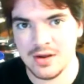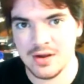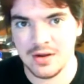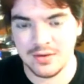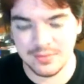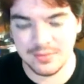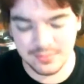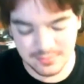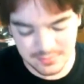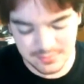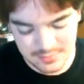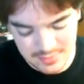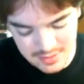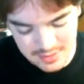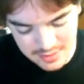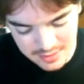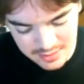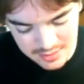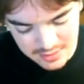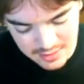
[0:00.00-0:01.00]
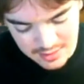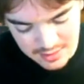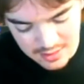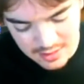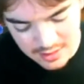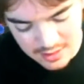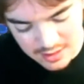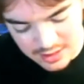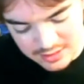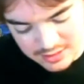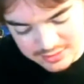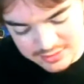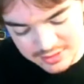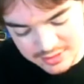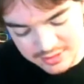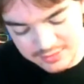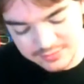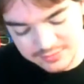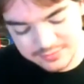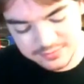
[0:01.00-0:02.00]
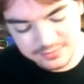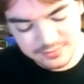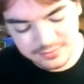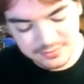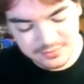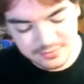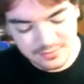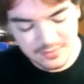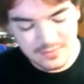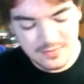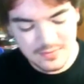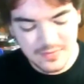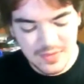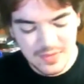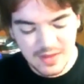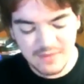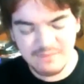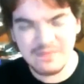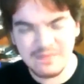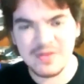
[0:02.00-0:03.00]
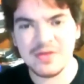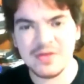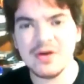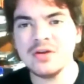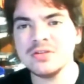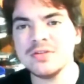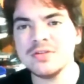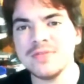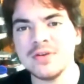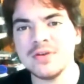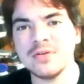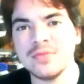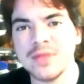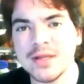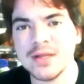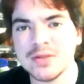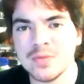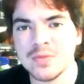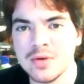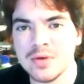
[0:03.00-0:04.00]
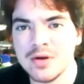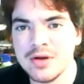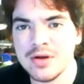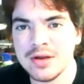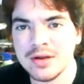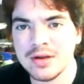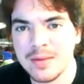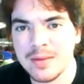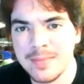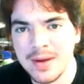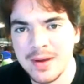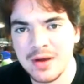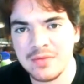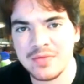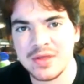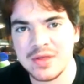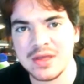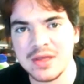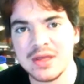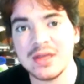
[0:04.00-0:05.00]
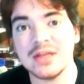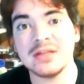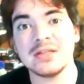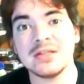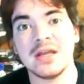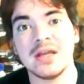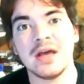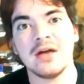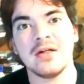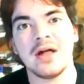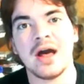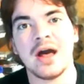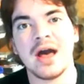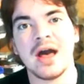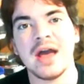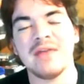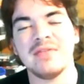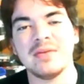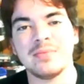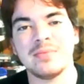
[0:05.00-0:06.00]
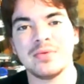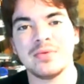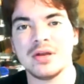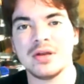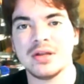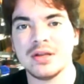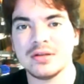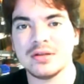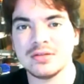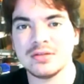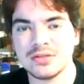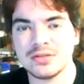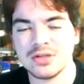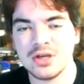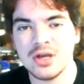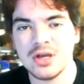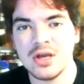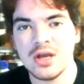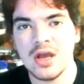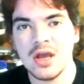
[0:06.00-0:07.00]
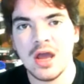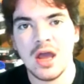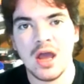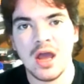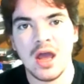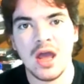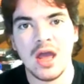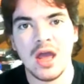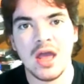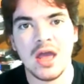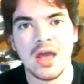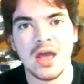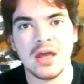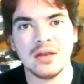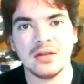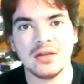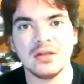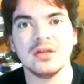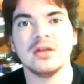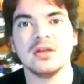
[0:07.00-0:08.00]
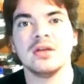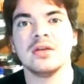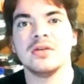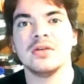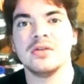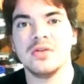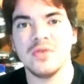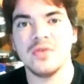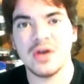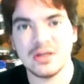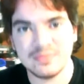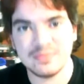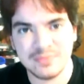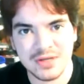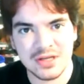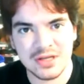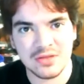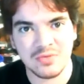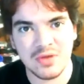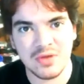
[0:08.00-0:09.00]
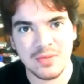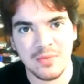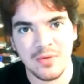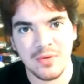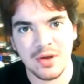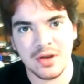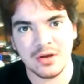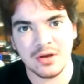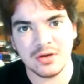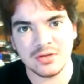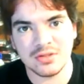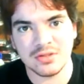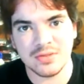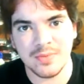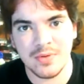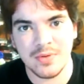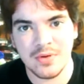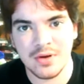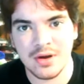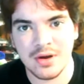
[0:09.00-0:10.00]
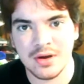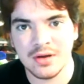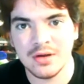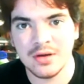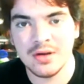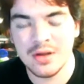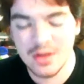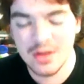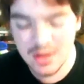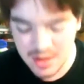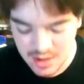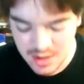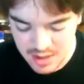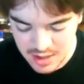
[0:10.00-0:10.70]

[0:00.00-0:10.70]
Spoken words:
You know. Also, for those of you that's worried about the Intel Ivy Bridge and USB 3.0 support,